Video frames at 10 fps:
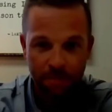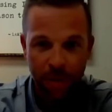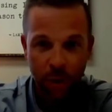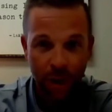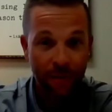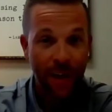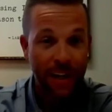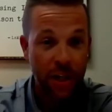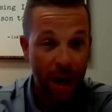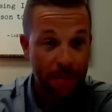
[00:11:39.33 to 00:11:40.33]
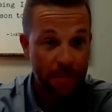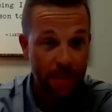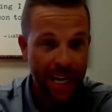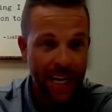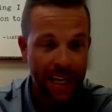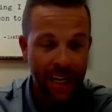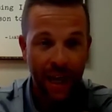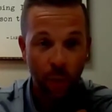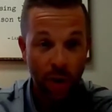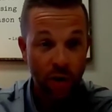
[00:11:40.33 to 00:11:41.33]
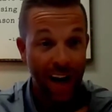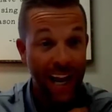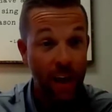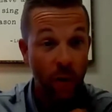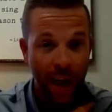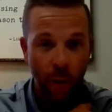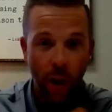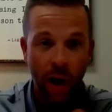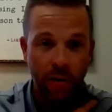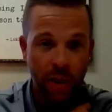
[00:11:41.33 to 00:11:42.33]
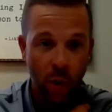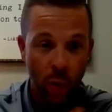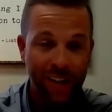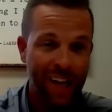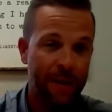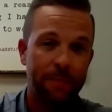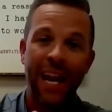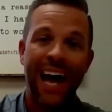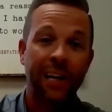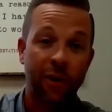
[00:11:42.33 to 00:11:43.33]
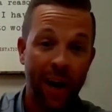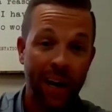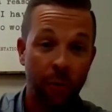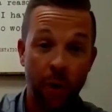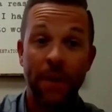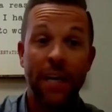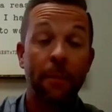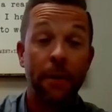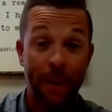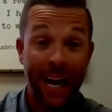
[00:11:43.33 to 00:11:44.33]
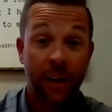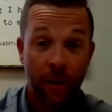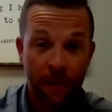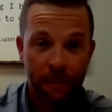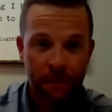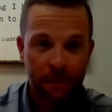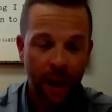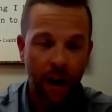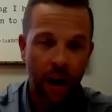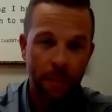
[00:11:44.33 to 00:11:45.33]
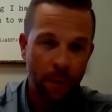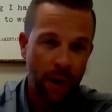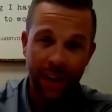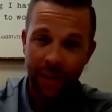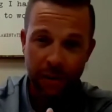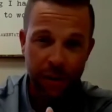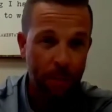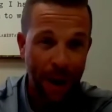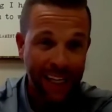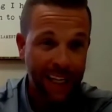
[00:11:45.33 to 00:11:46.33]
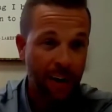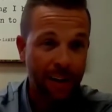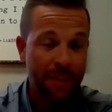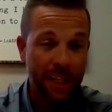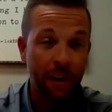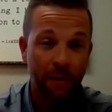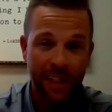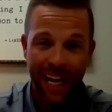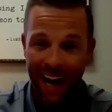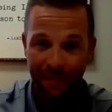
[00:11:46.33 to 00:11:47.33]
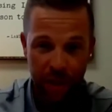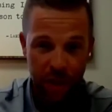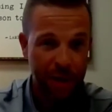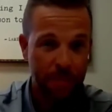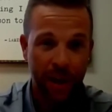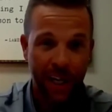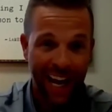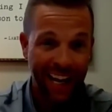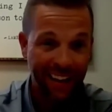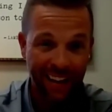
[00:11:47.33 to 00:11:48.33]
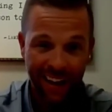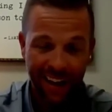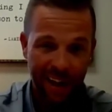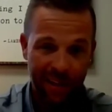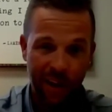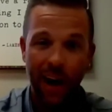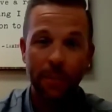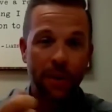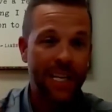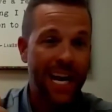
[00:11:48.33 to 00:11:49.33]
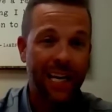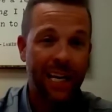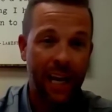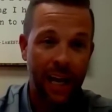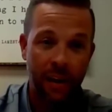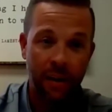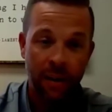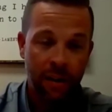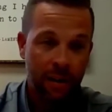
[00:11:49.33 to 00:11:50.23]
you left that job to me, and we try to handle that well. So we set up the line of credit. We become the banker. But really, they're still banking on themselves. They have the checkbook in hand. They're able to take and